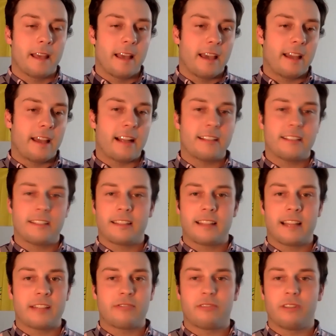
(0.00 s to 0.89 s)
And I just think
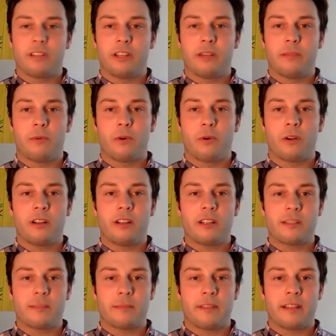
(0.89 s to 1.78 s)
that's really important
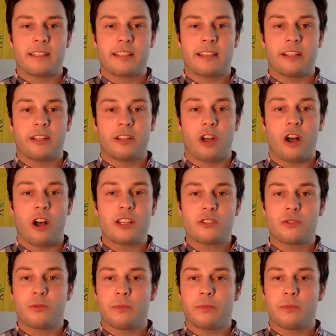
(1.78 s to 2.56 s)
and something that's getting lost